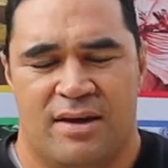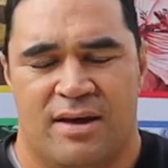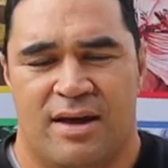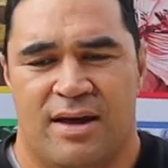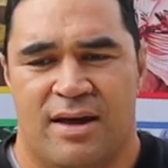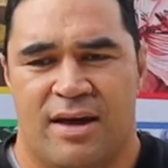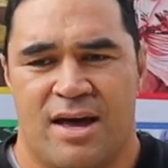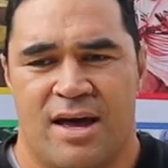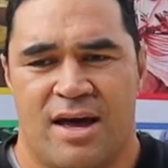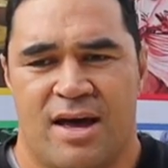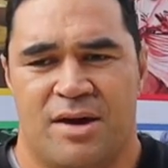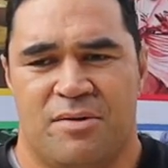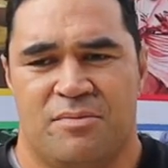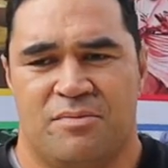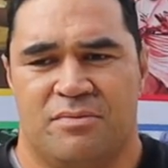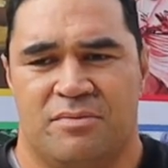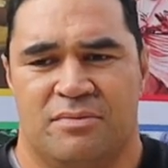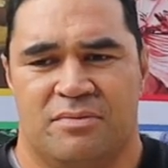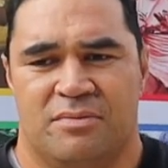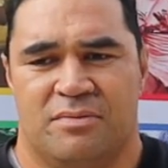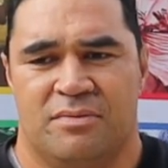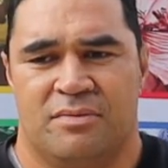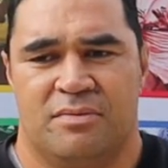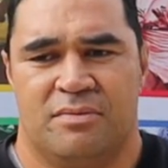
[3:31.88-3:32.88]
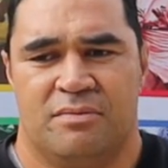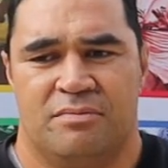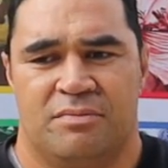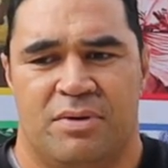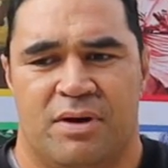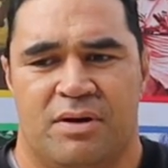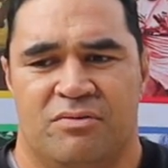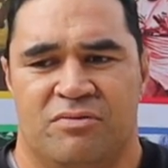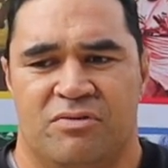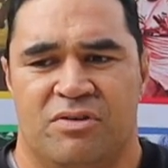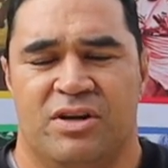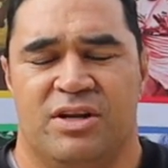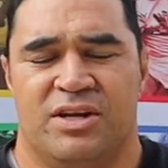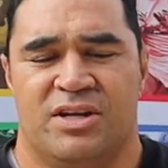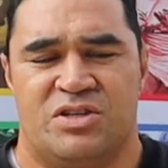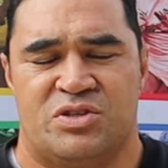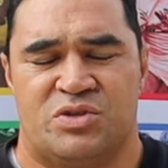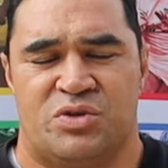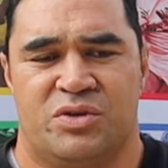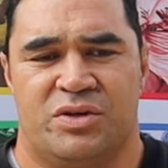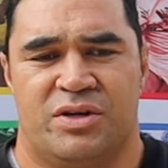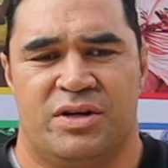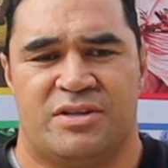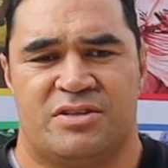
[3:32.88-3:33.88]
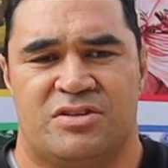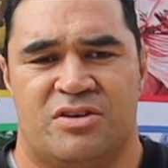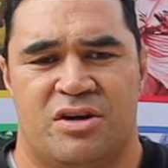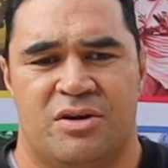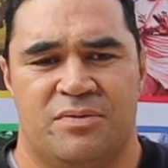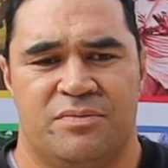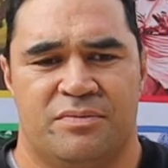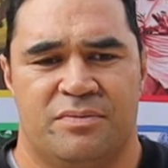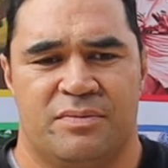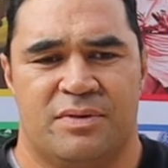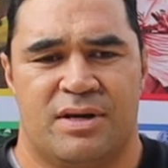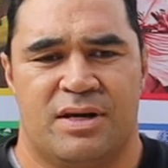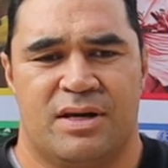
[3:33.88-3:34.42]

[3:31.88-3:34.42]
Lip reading: But really enjoyed our time.